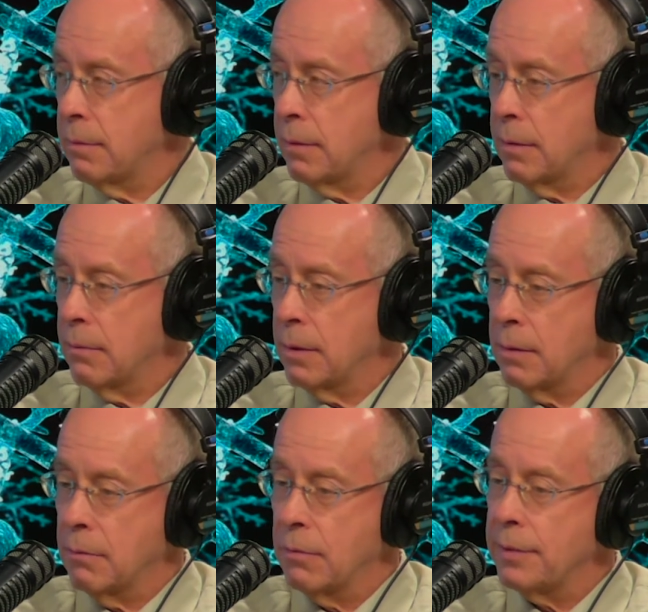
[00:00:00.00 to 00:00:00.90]
uh, uh,
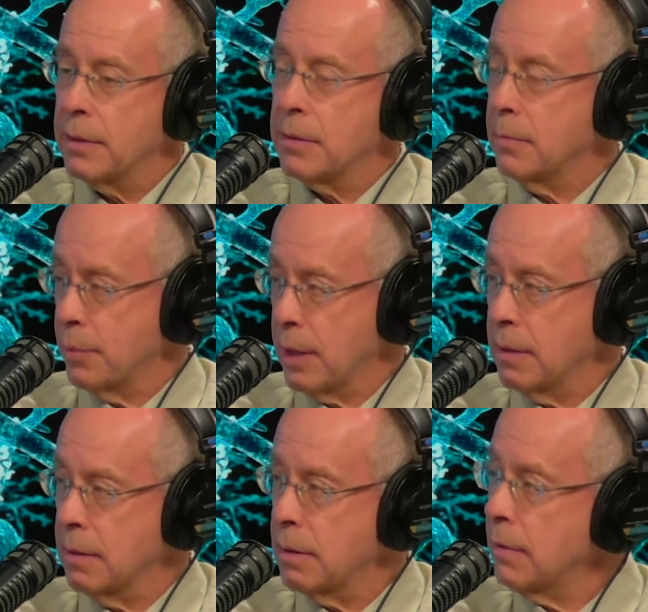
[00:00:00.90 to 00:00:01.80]
reveals the
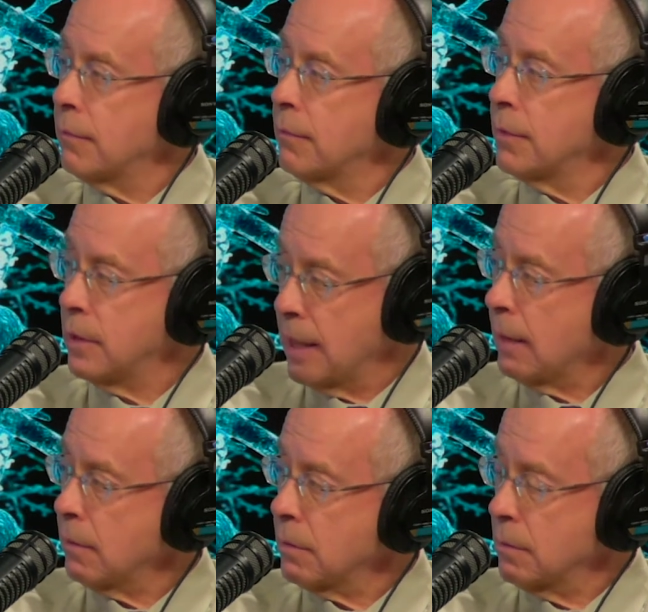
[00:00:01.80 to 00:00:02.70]
presence of the
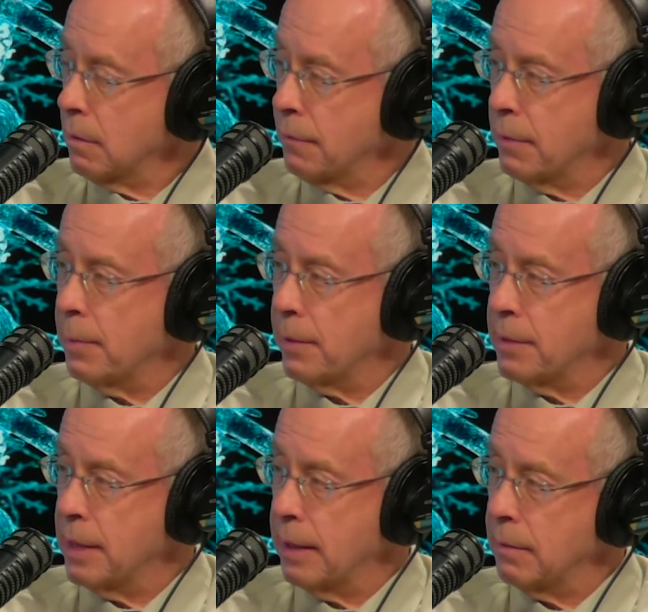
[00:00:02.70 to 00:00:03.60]
tangles, neurofibrillary
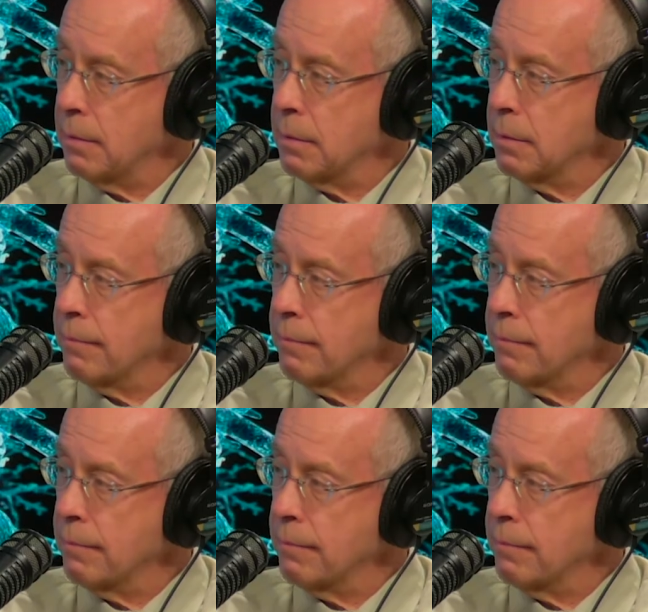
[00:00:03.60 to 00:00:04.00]
tangles.